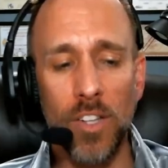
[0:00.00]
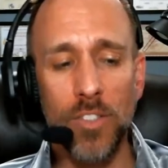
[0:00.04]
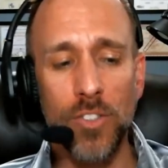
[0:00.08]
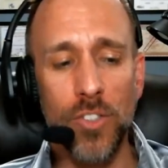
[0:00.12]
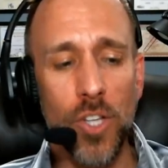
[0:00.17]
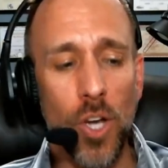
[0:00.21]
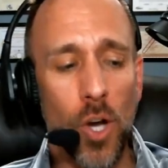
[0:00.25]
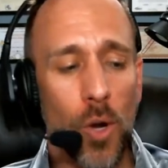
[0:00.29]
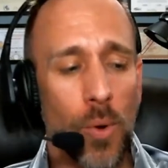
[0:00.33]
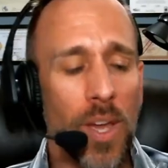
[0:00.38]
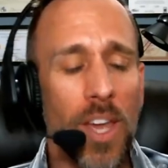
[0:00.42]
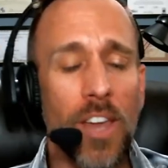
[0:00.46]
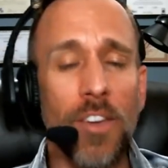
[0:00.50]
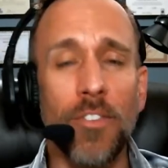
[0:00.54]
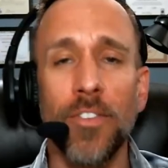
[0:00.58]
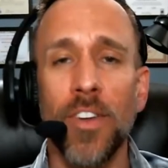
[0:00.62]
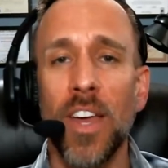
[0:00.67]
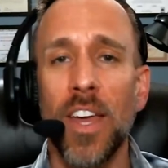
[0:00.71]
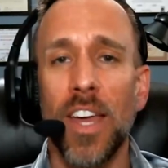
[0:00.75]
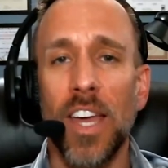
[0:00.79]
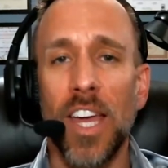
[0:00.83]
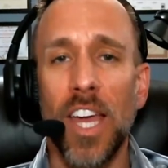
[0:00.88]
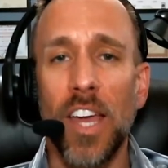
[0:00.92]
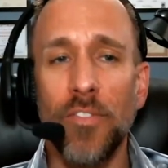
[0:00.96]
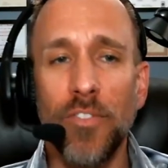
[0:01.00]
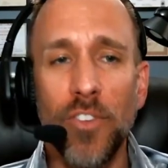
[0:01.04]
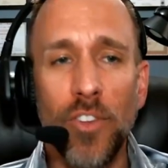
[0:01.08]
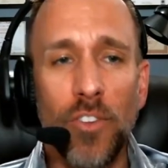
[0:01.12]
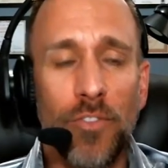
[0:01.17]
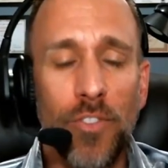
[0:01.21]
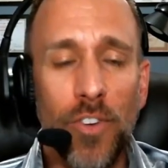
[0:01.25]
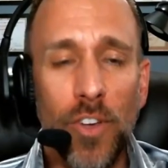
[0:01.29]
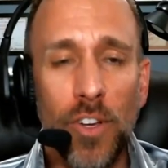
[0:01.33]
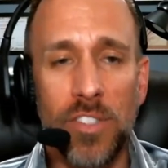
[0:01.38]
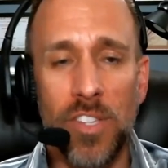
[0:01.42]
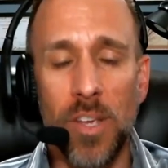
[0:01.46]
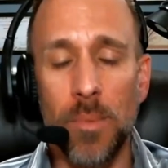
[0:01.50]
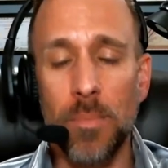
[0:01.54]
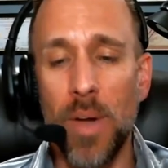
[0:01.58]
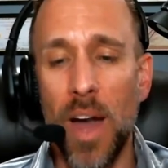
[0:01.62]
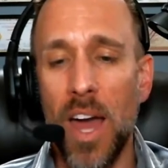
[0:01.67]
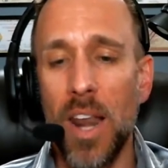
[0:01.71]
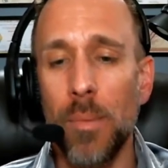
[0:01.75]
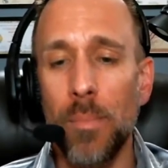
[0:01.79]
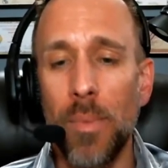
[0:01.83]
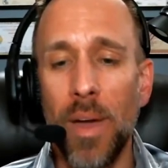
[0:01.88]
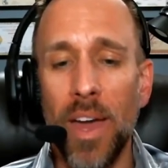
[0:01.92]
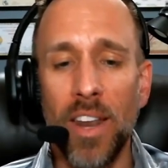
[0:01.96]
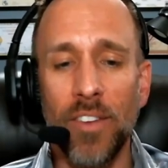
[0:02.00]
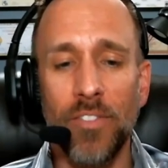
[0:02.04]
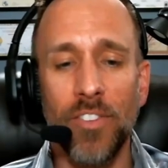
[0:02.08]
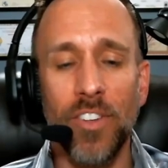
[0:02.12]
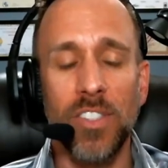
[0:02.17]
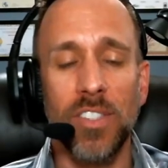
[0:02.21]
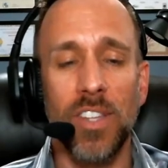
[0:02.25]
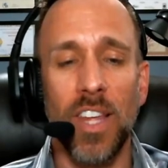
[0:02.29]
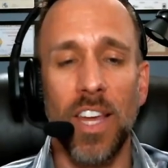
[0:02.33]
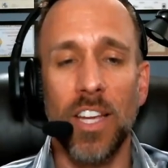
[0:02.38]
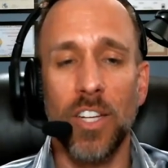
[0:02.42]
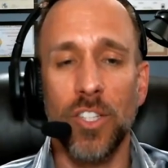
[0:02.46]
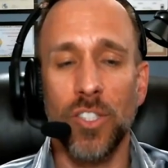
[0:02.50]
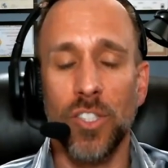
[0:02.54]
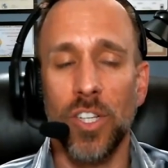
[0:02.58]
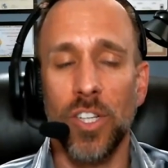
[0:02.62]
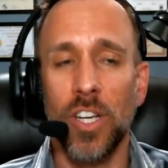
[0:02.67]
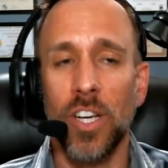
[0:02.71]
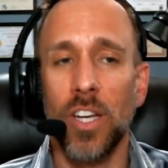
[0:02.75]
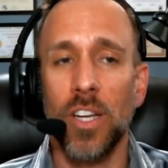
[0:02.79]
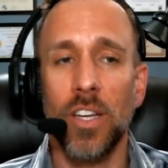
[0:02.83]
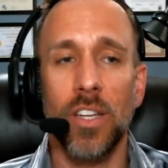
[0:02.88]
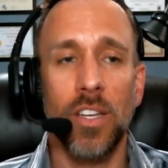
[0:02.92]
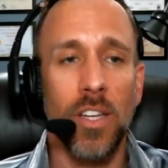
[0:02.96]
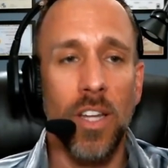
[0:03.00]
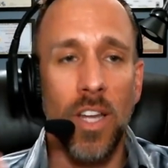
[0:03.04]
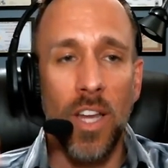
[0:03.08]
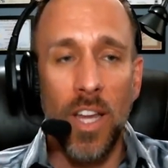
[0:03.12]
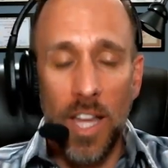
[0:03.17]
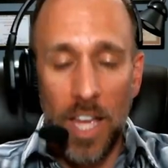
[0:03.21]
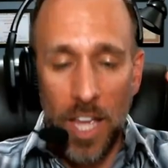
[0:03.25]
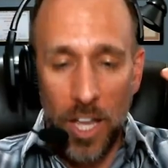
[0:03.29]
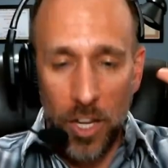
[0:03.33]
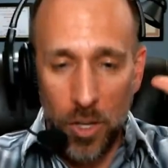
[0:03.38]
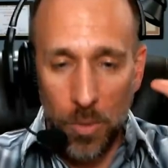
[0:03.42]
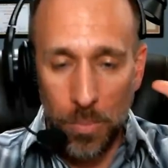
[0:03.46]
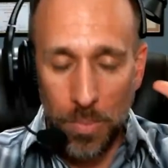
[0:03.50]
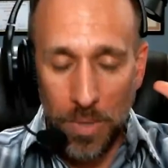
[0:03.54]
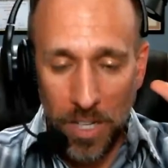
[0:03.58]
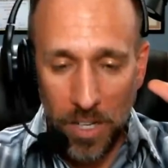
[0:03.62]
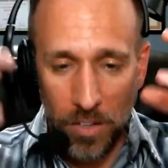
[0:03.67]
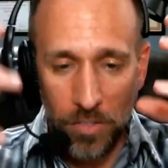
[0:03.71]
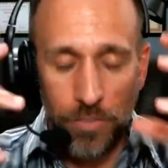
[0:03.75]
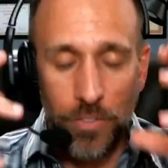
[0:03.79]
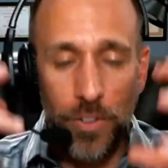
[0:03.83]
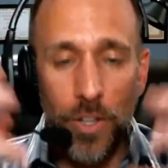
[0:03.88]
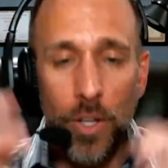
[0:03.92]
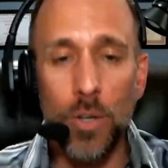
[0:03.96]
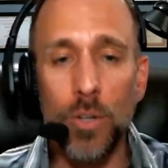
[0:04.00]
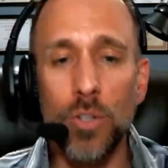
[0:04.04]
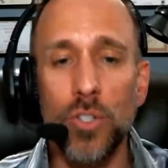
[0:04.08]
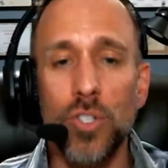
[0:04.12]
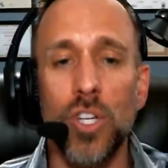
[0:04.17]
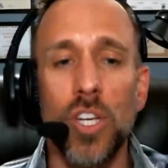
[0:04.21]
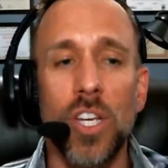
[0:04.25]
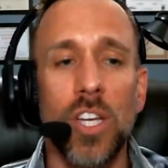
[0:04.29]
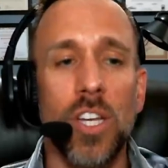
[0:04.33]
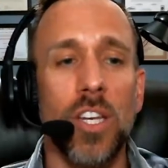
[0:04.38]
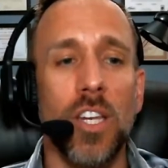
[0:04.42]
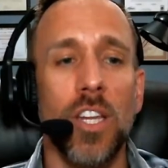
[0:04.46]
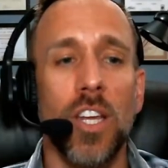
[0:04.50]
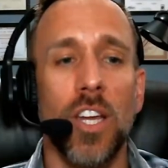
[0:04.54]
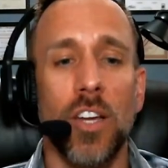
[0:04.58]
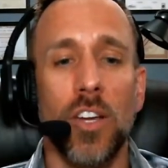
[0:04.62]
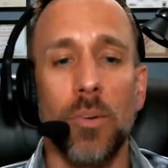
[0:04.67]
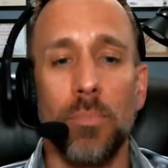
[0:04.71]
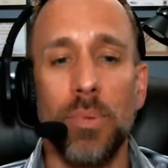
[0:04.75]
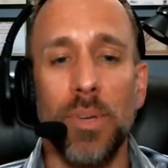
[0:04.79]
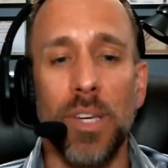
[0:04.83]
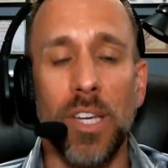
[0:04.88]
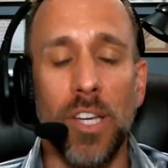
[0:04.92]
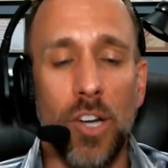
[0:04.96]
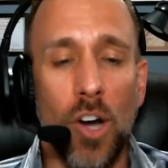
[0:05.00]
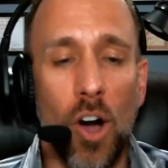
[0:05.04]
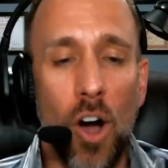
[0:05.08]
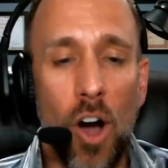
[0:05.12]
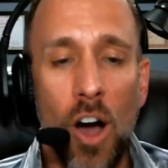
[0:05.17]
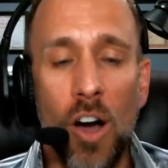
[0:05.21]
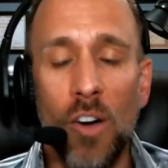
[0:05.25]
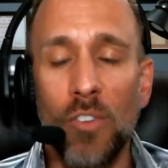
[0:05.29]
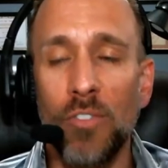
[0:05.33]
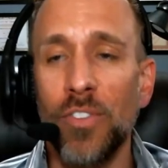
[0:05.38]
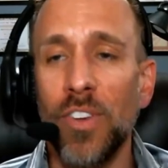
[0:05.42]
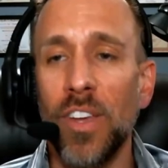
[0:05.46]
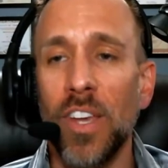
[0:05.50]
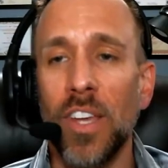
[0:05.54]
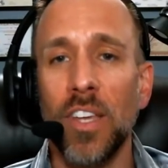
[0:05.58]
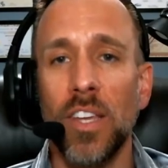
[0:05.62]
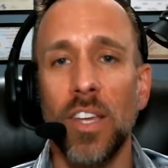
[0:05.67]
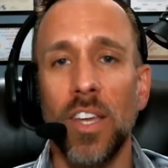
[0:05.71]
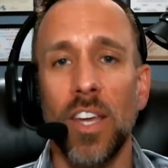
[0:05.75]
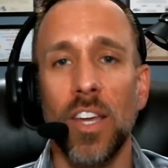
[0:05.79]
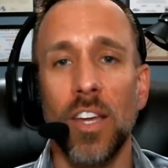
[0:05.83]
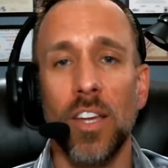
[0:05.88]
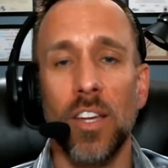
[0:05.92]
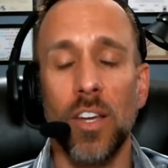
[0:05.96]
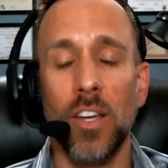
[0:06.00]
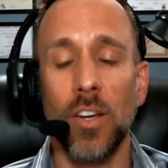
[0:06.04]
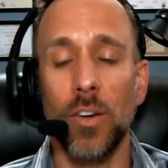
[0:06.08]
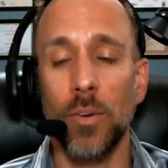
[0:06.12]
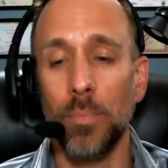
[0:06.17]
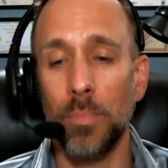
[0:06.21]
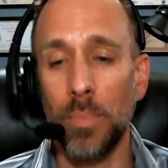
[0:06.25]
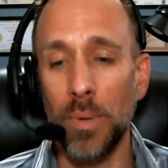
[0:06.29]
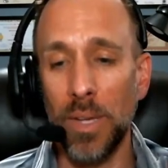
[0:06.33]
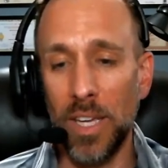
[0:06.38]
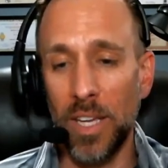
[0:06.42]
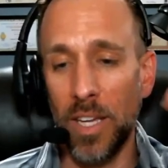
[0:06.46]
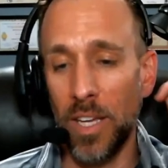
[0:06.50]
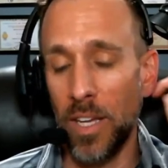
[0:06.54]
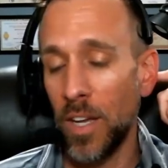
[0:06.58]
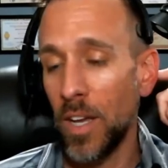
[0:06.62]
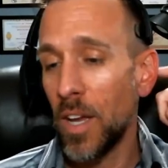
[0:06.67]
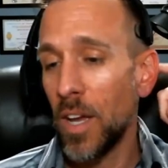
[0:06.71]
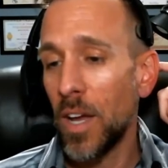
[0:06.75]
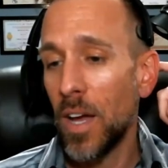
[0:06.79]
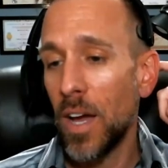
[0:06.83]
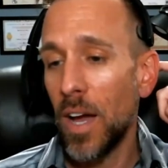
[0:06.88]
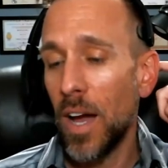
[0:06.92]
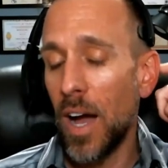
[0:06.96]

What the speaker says: So if you feel some kind of manifestation, it could be confusion, it could be coughing, it could be